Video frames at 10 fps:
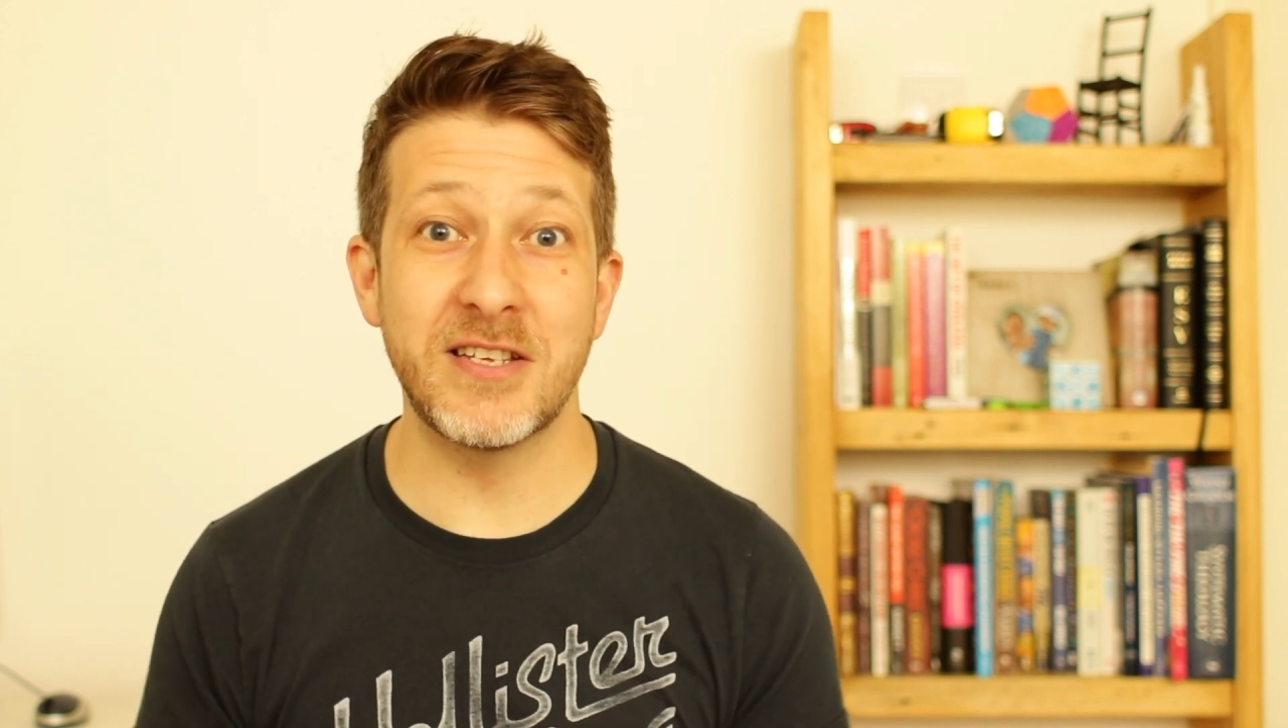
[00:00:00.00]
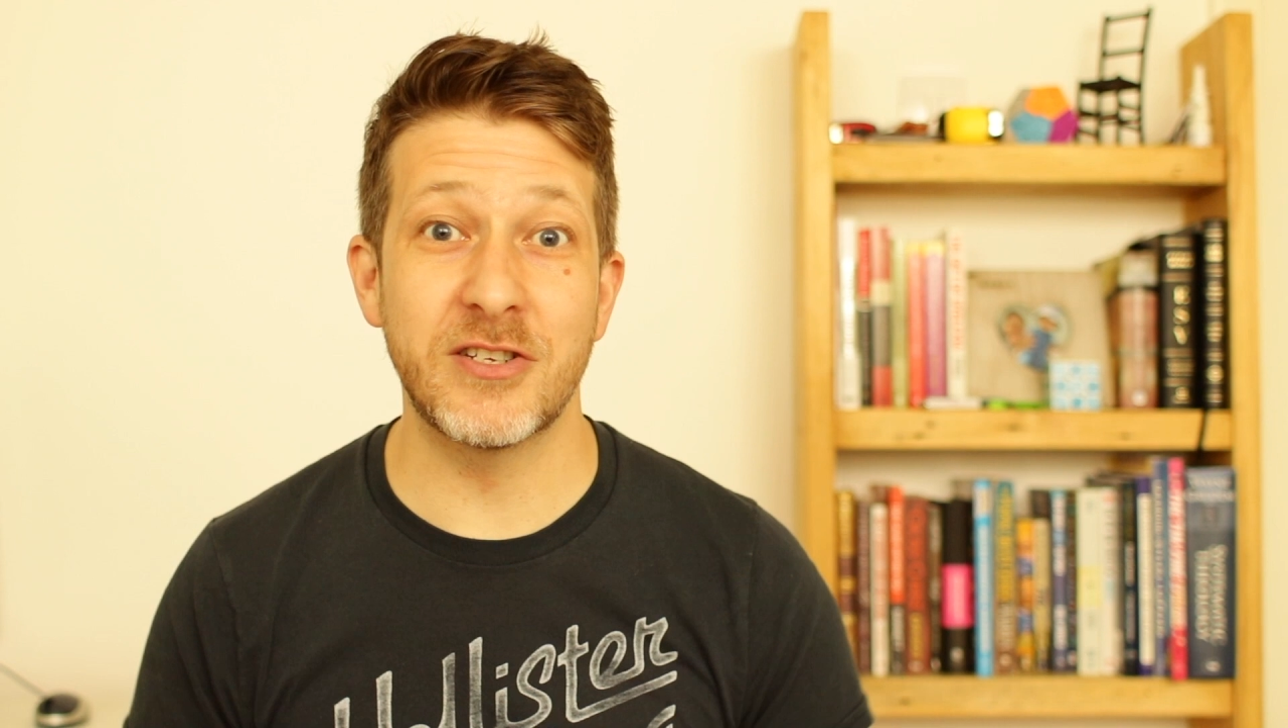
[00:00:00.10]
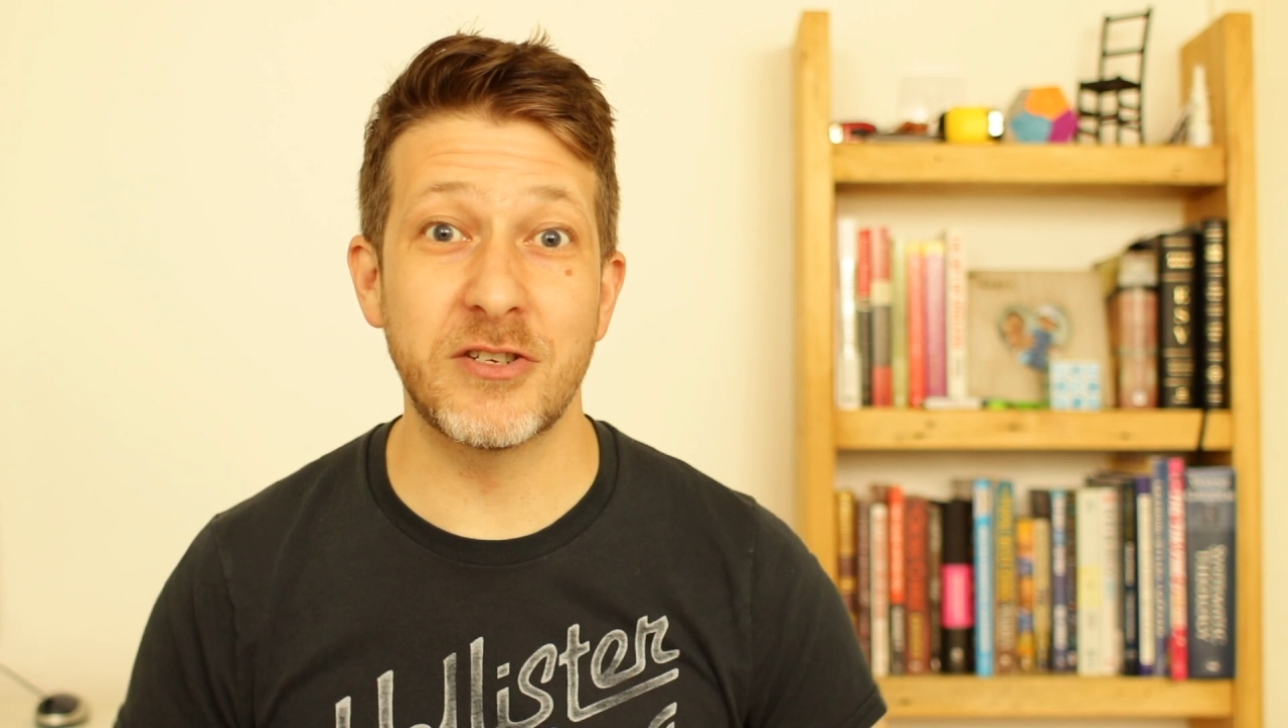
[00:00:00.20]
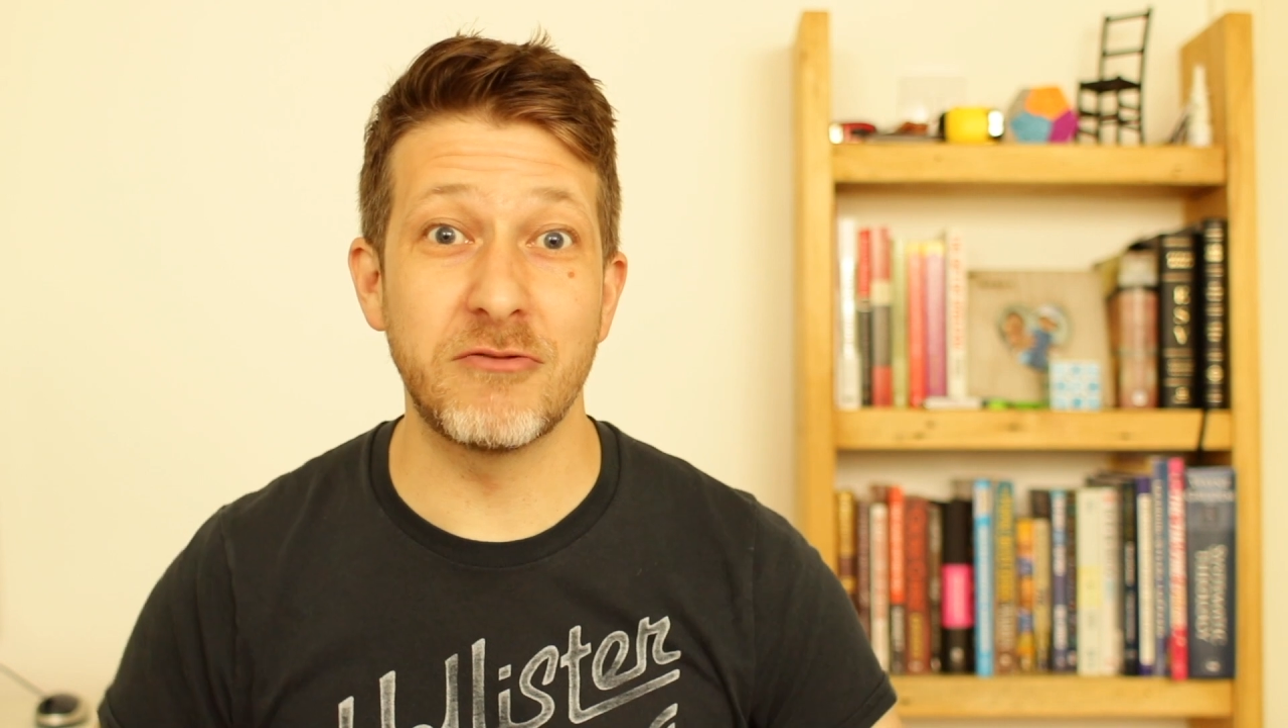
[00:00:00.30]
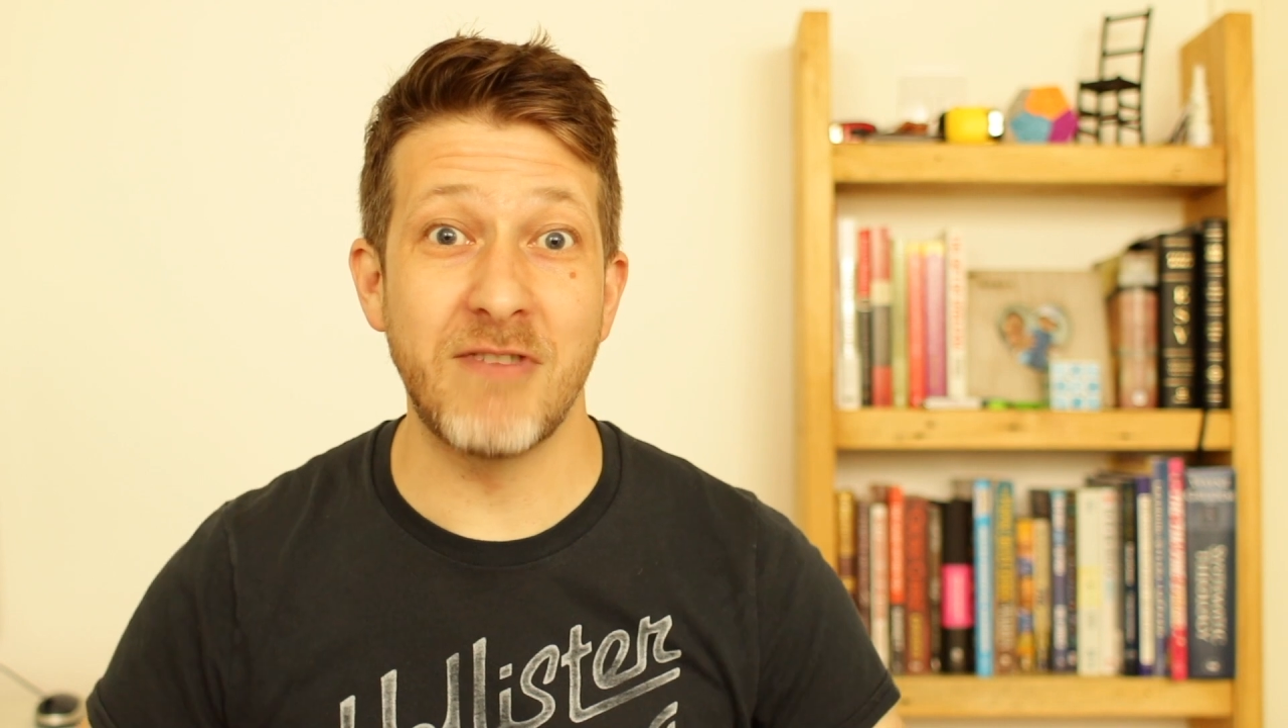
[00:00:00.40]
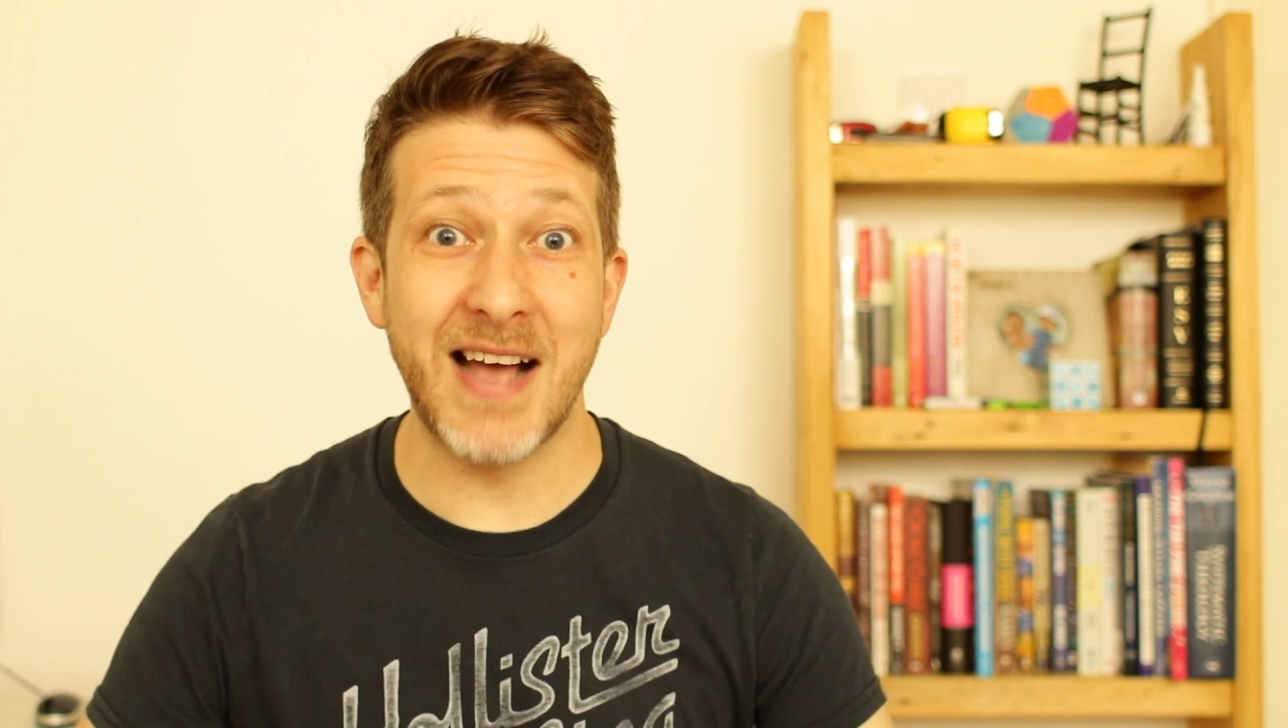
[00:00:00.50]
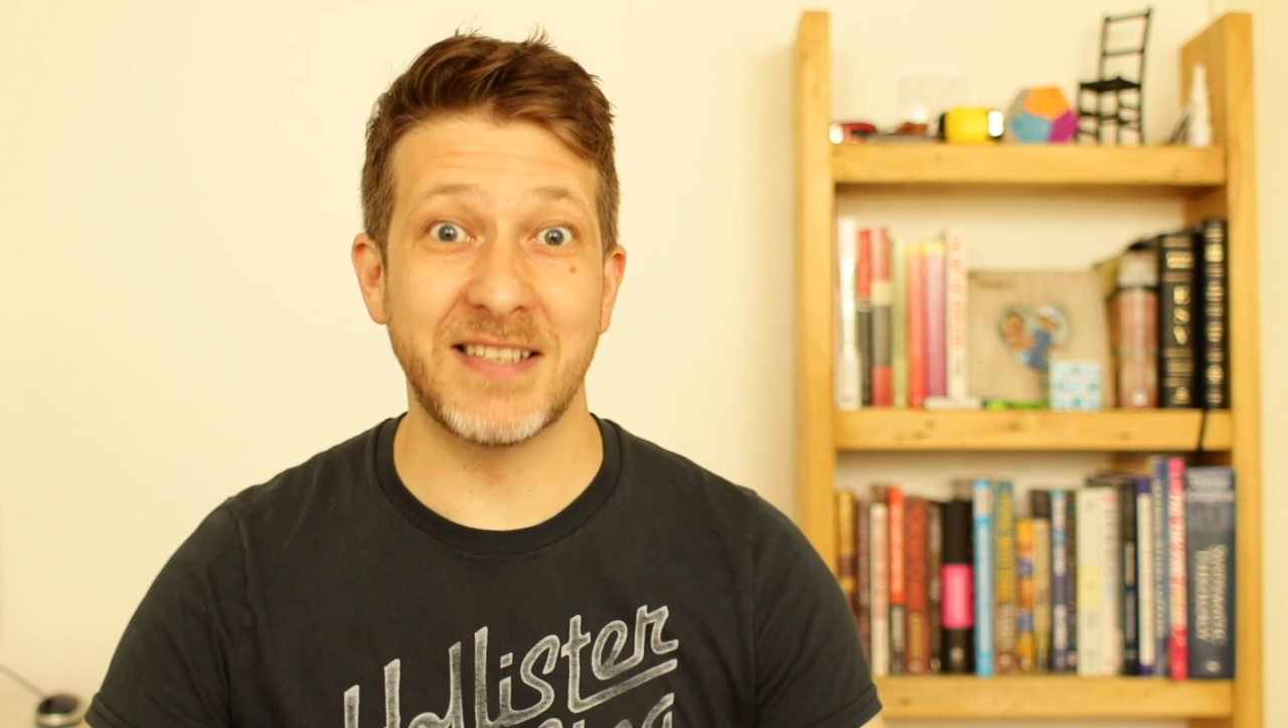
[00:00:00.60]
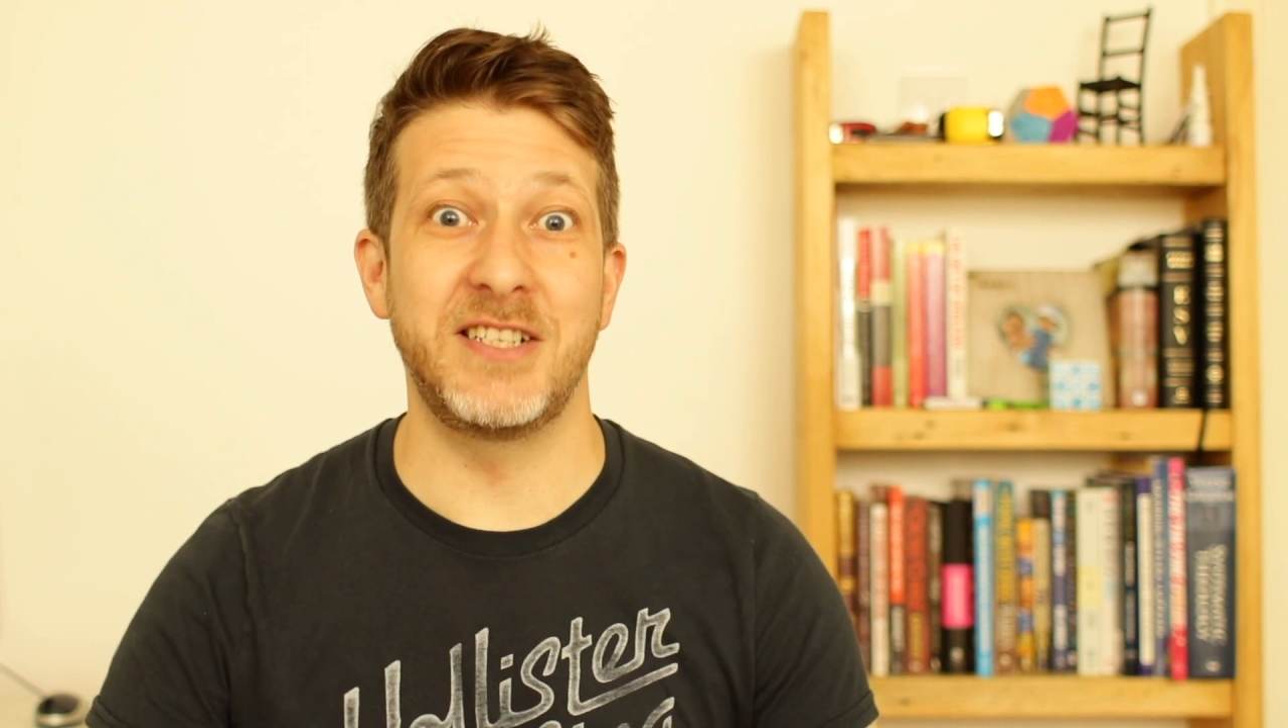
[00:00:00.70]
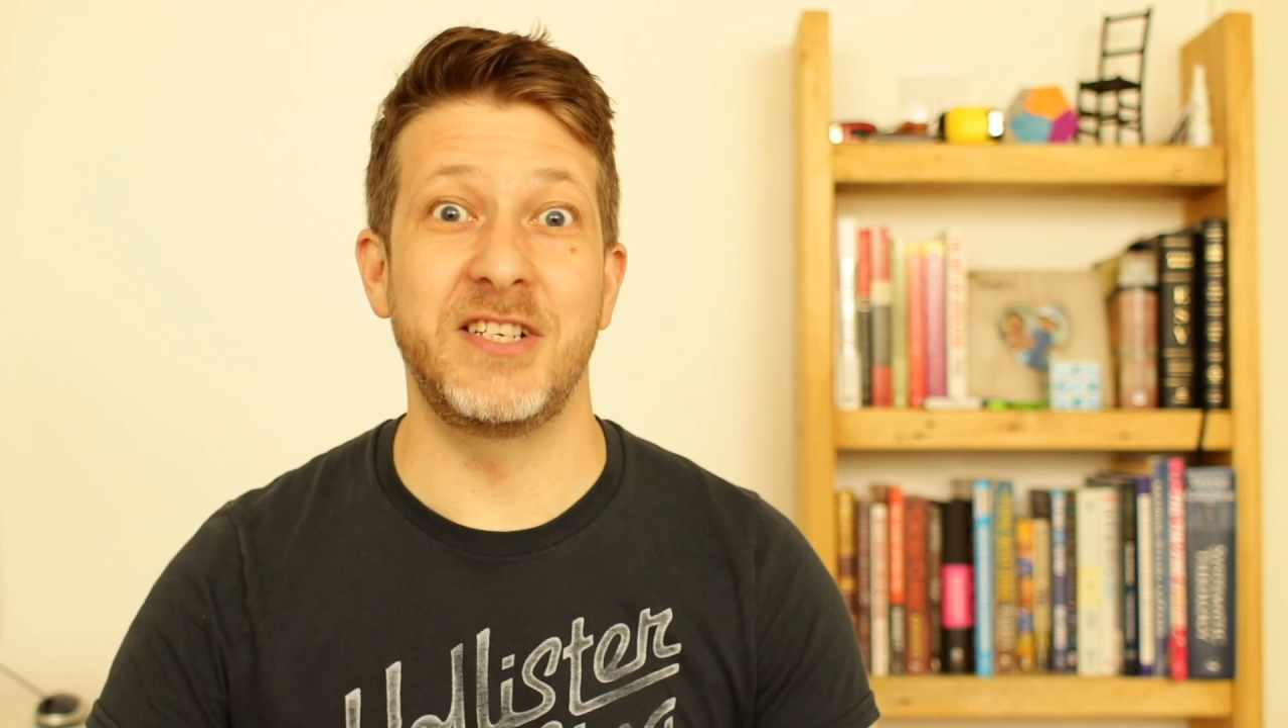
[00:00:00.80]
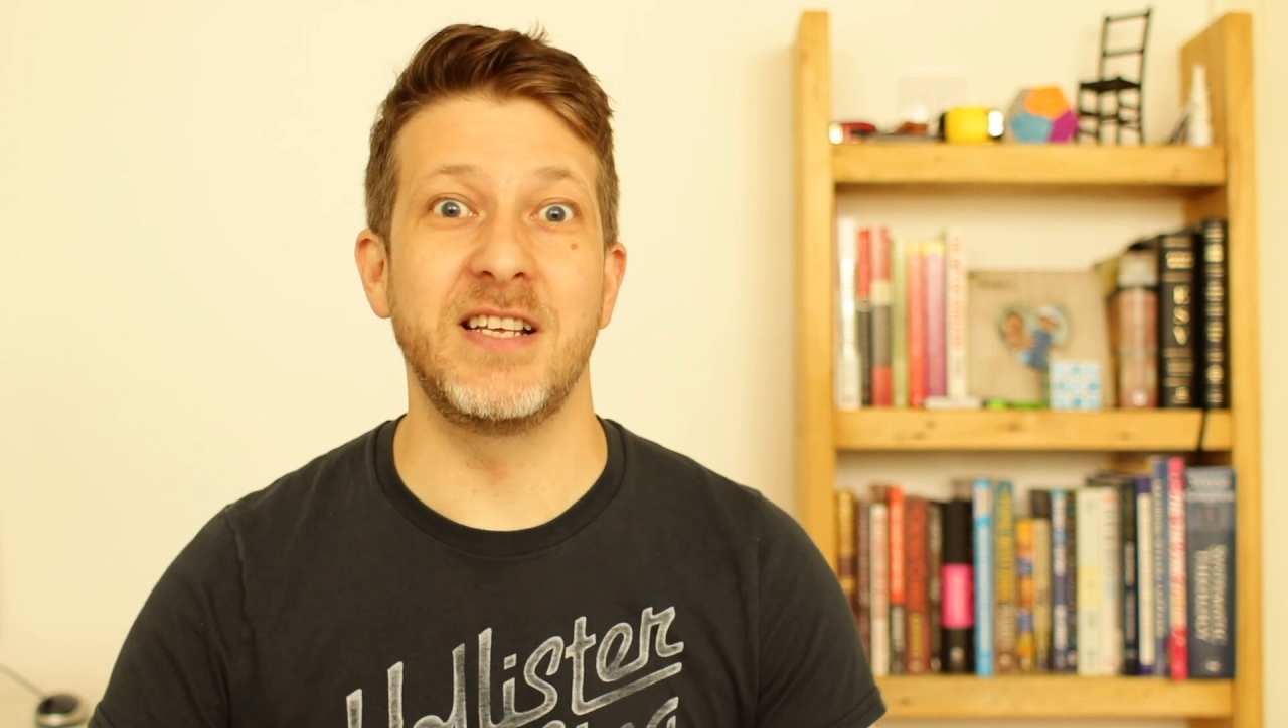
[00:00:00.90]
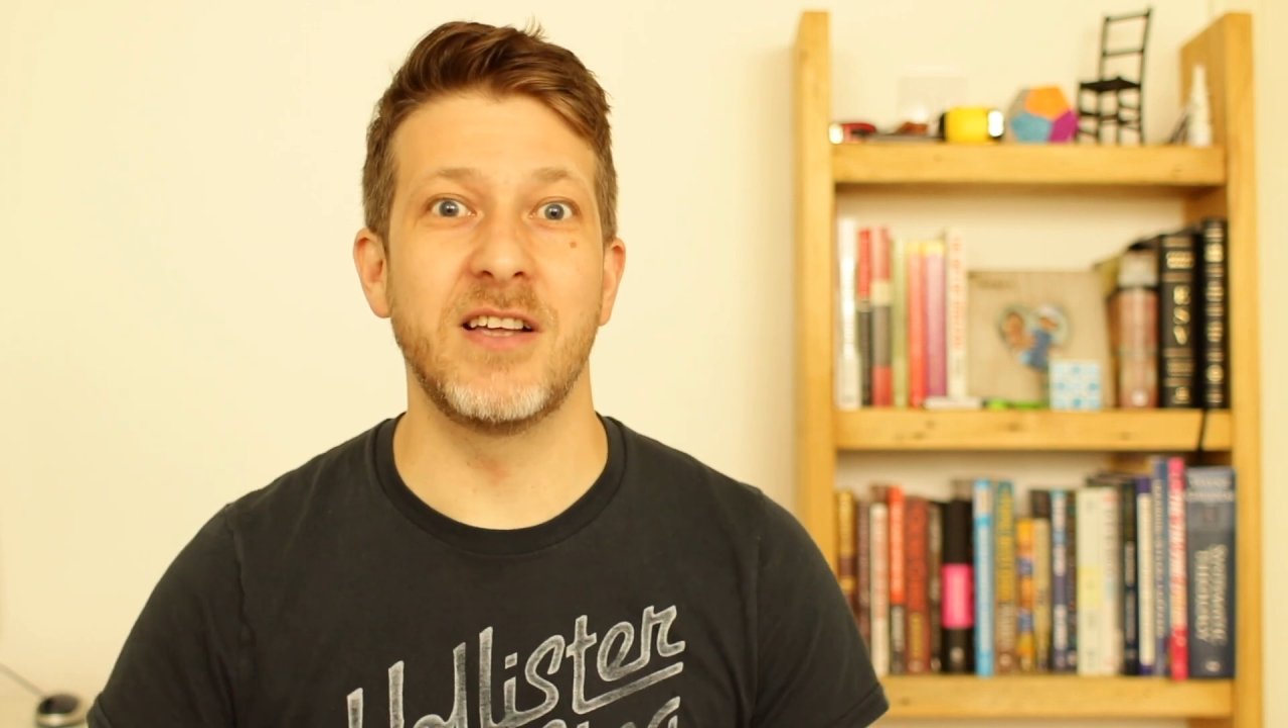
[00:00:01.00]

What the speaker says: strategy